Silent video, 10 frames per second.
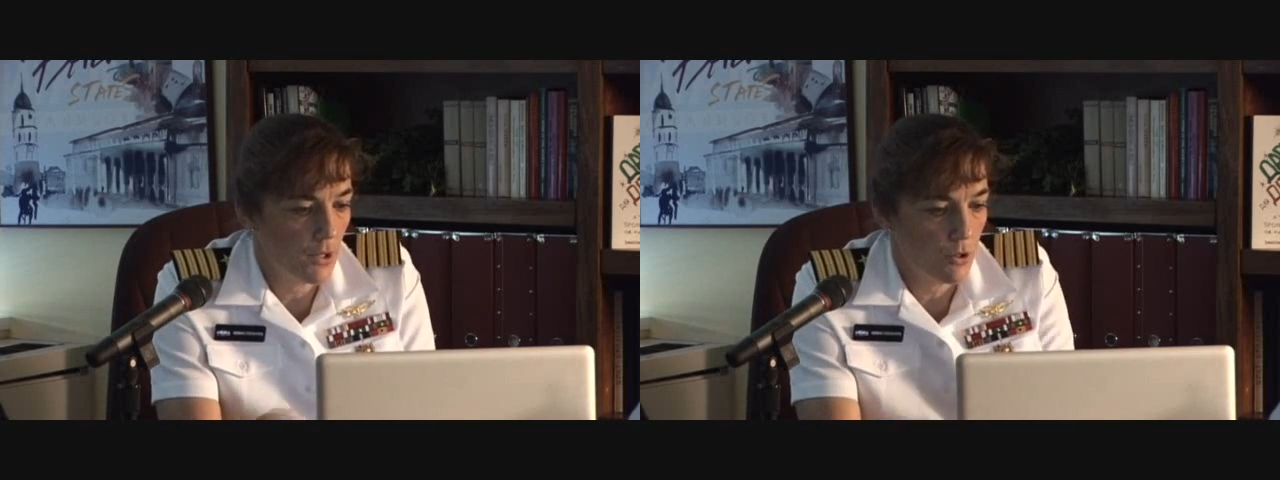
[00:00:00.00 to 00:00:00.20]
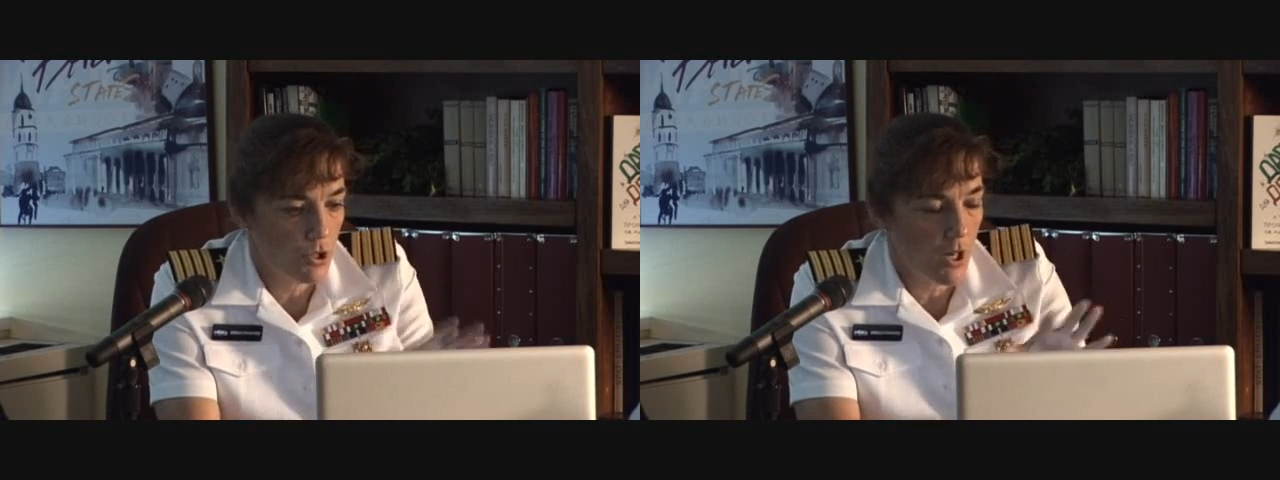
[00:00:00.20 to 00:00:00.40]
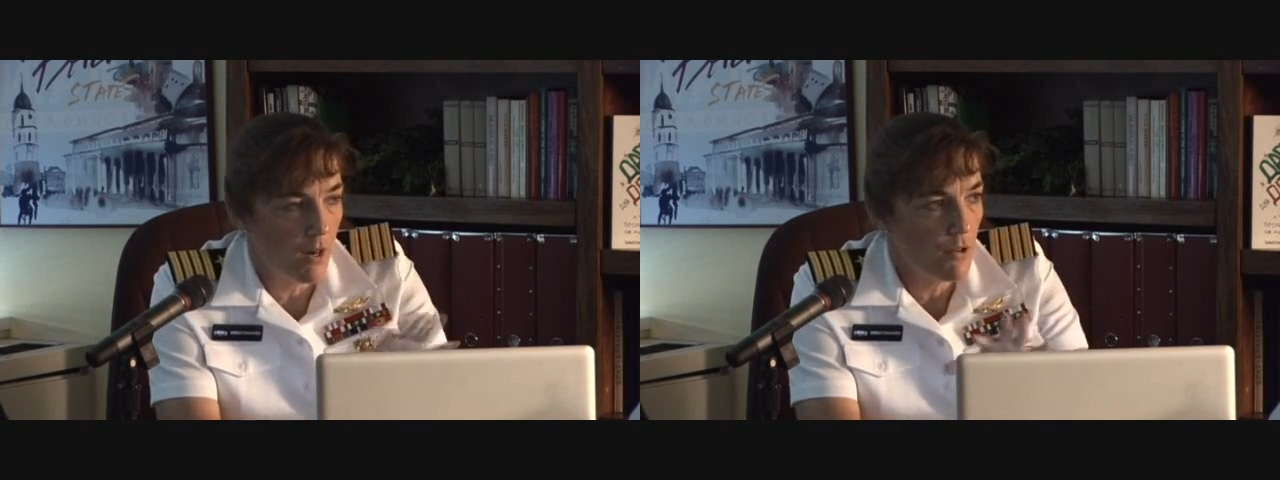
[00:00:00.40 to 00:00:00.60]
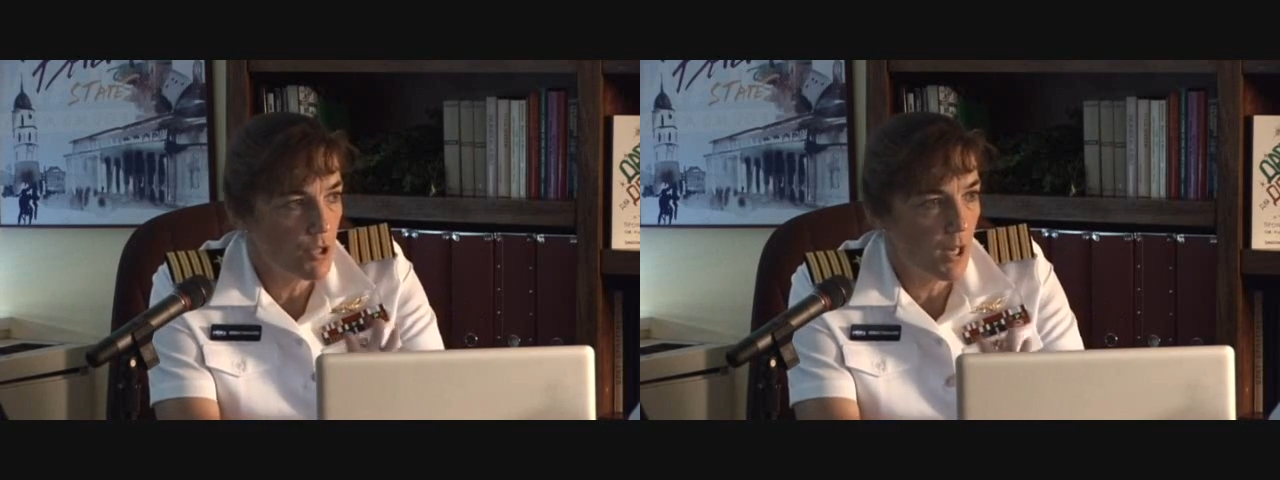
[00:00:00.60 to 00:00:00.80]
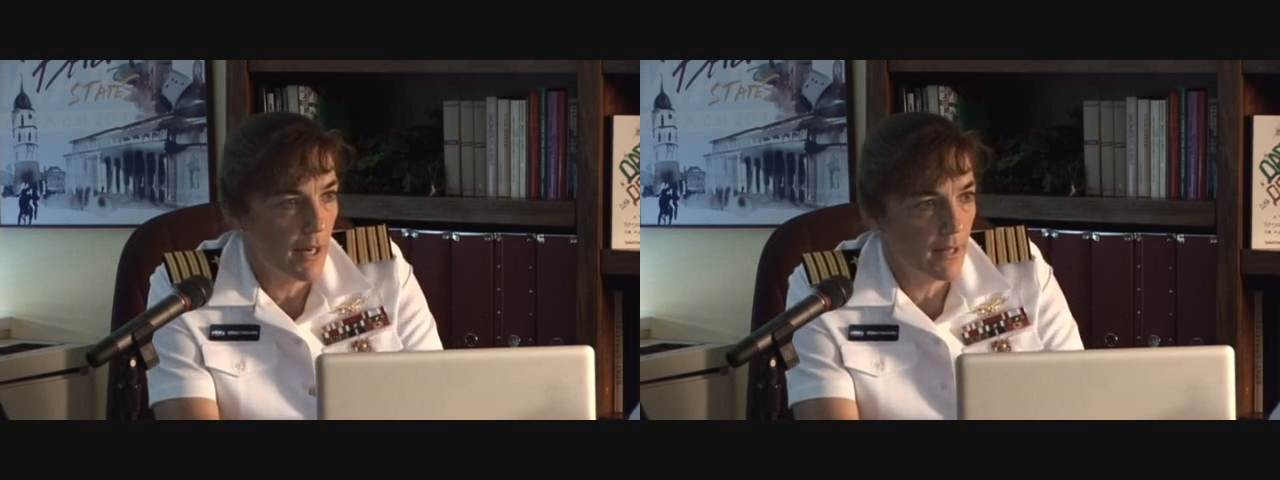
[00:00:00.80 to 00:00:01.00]
There's
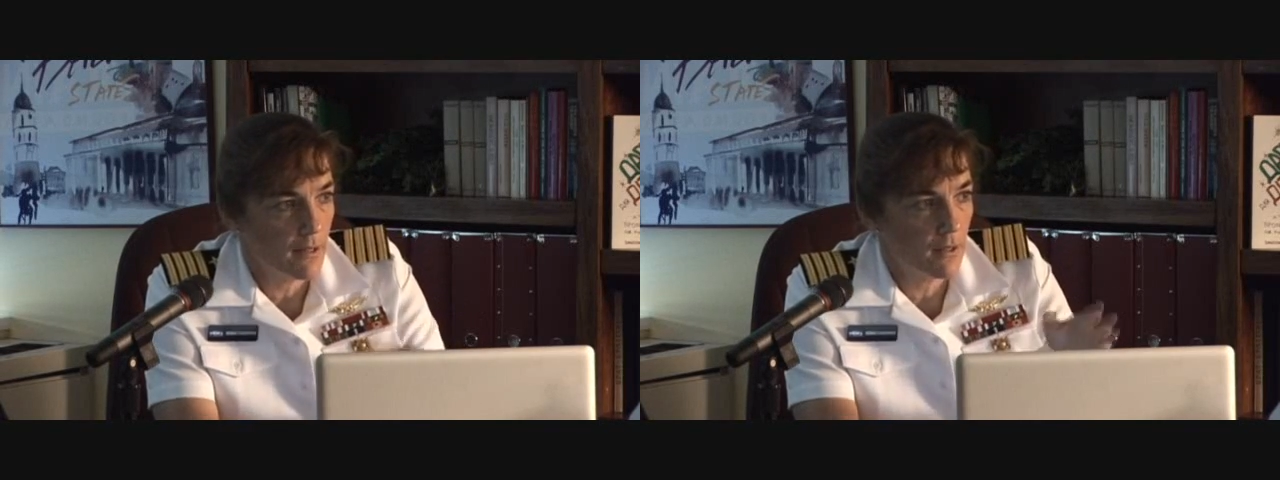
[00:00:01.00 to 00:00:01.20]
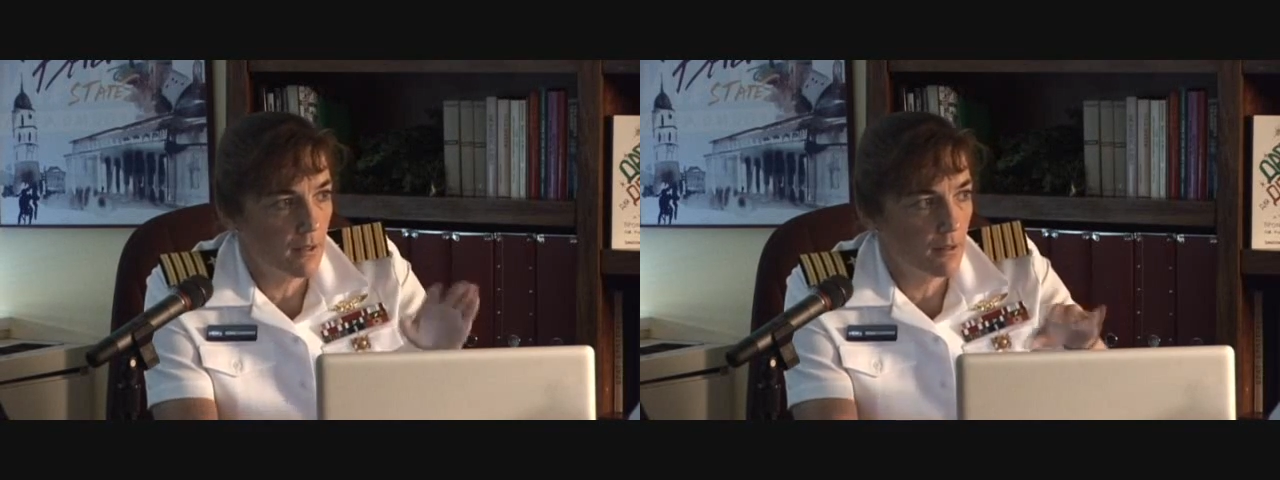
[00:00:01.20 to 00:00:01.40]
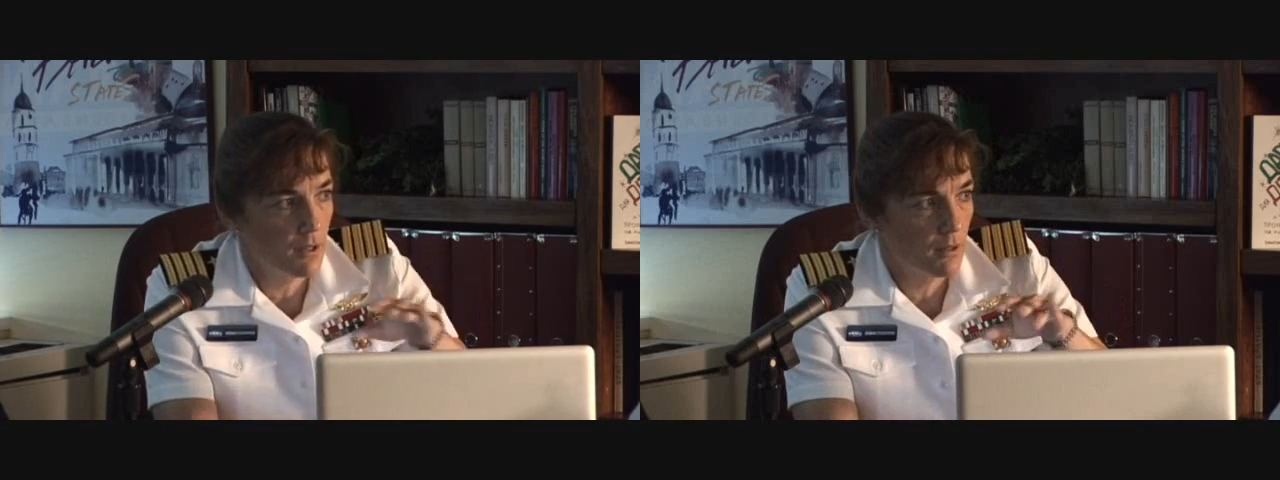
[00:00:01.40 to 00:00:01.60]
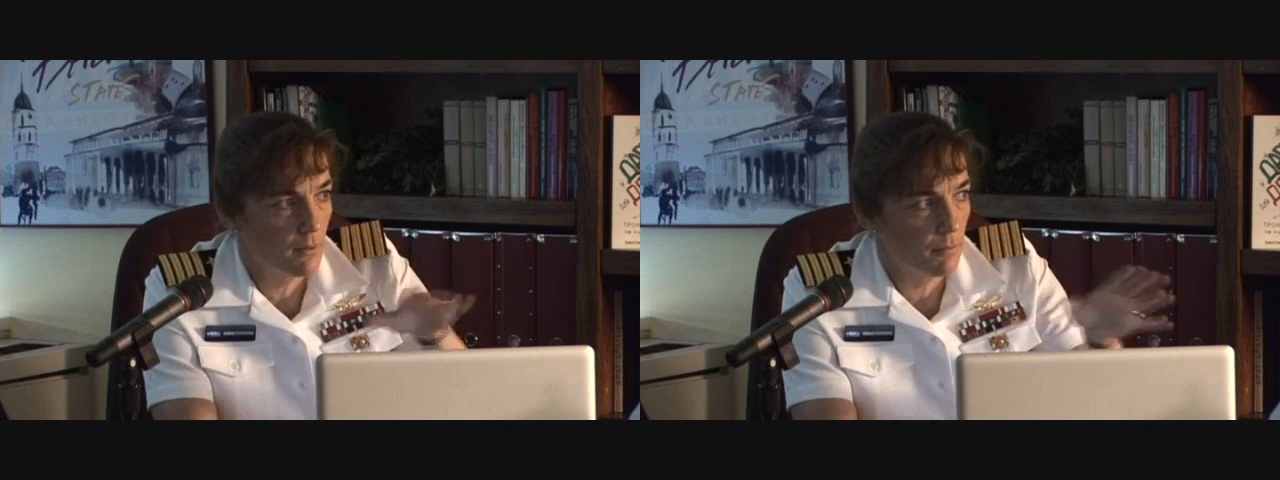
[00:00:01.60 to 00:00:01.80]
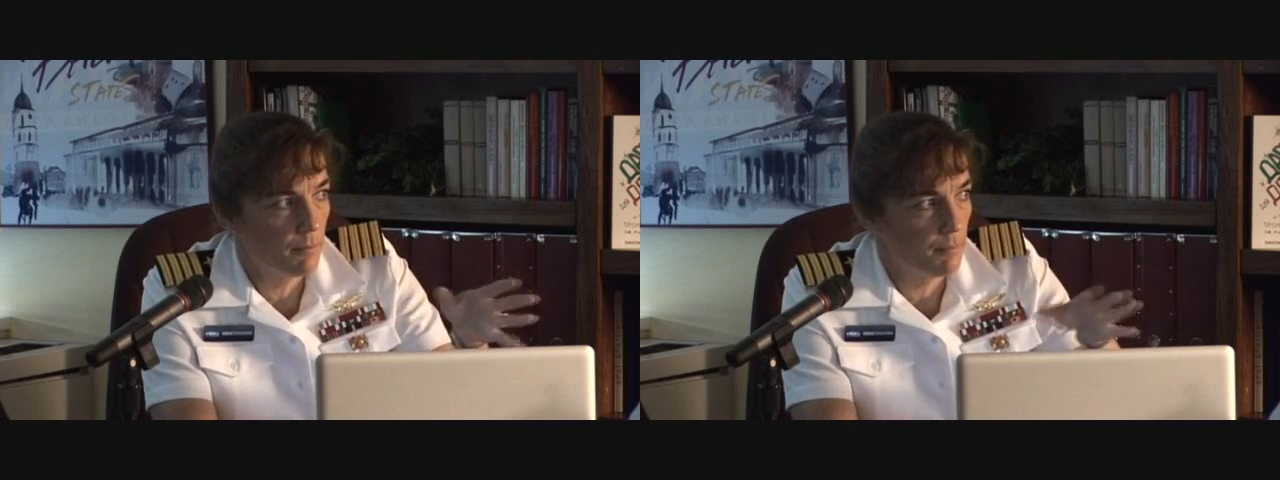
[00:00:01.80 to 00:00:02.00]
covers on it
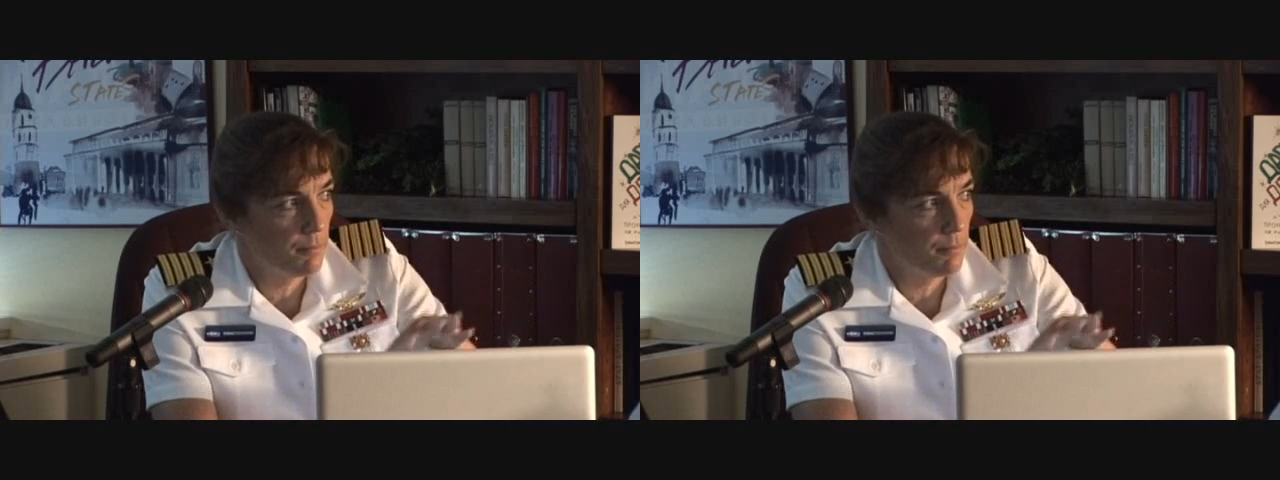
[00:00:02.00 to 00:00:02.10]
to